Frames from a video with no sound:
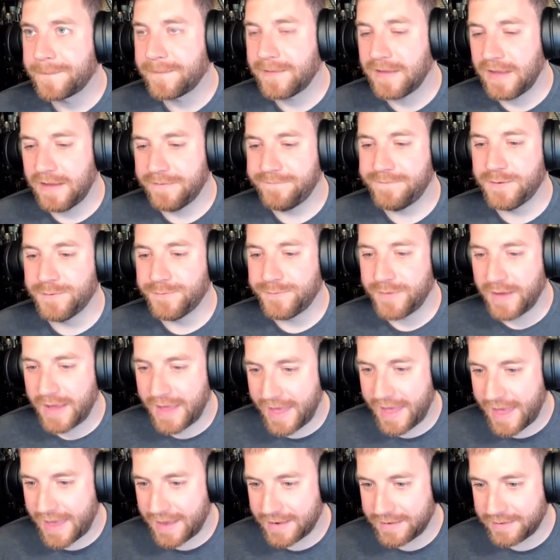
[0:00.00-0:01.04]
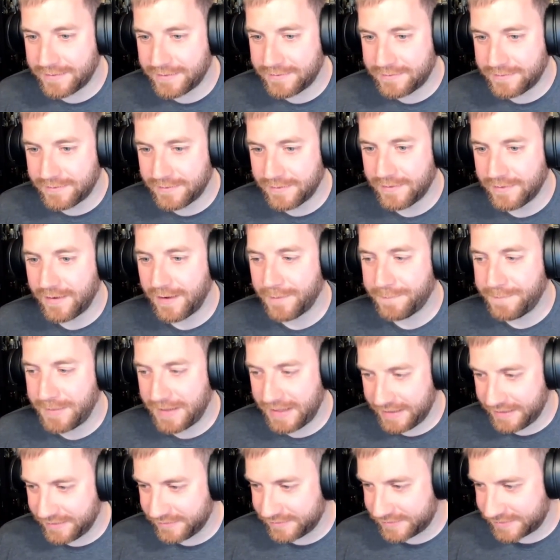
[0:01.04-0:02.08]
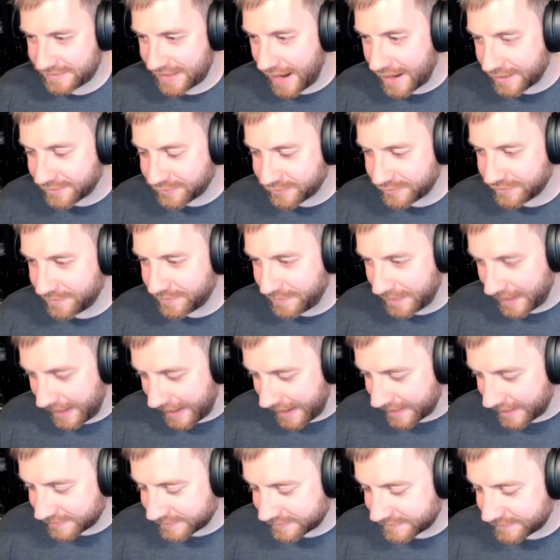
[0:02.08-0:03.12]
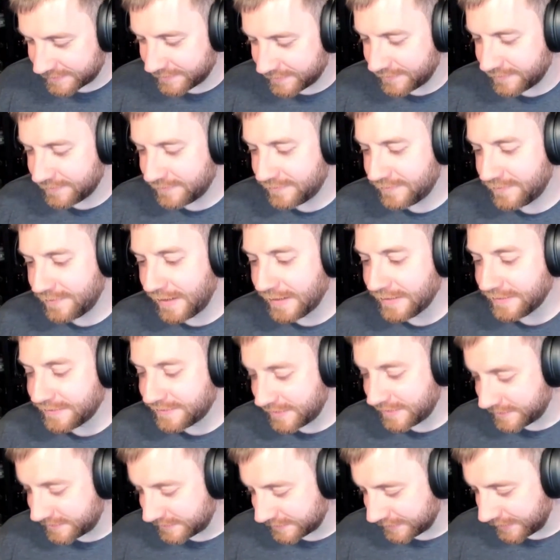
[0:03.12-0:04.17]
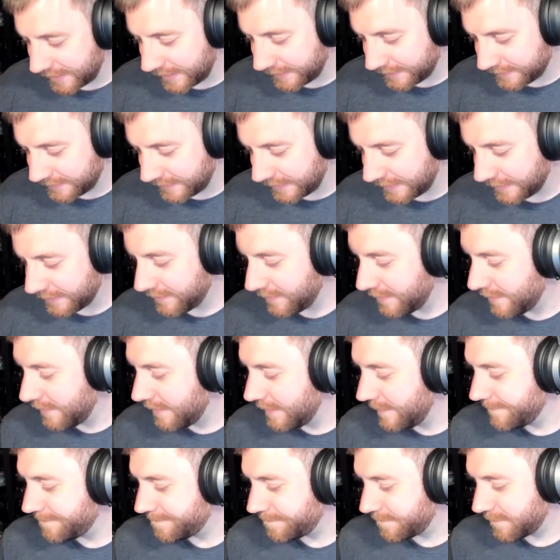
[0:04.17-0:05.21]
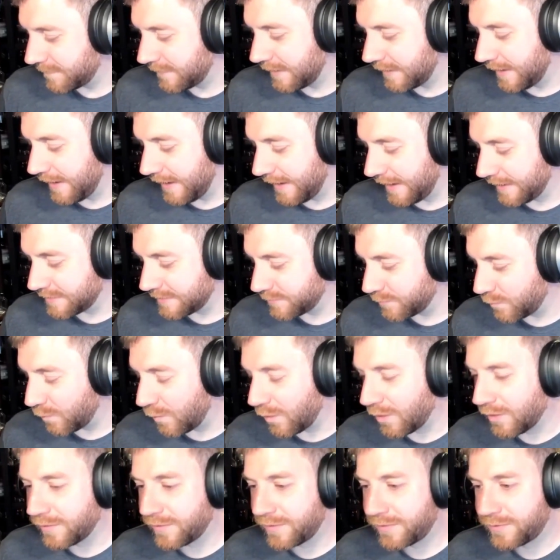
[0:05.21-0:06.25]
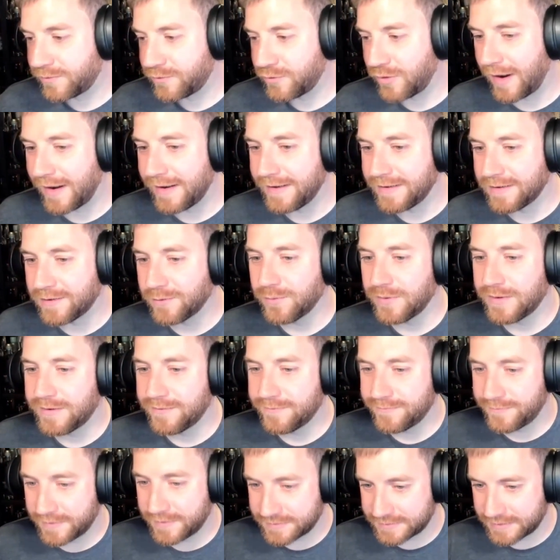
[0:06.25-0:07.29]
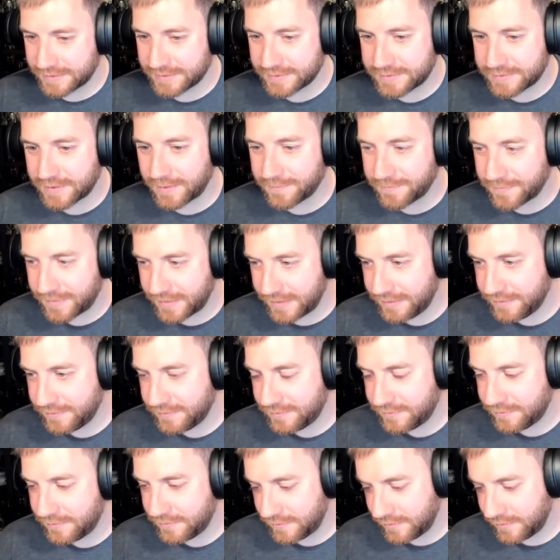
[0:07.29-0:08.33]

if you've had a peated Scotch in the past and disliked it, it's worth trying to revisit something.